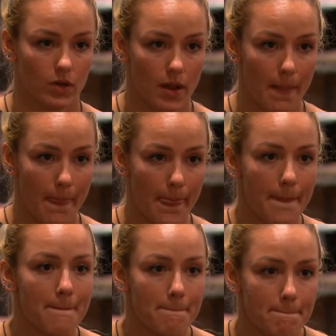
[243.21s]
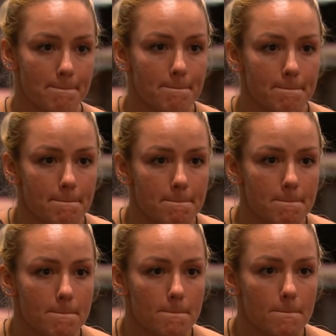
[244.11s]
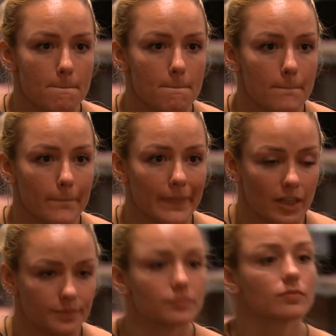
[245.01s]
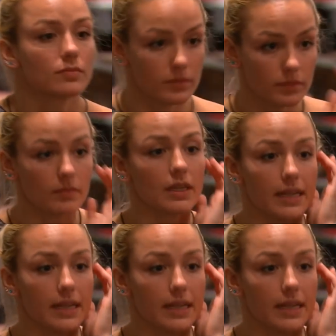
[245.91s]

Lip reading: It's just them being threatened that it's going to flip. So that's like their...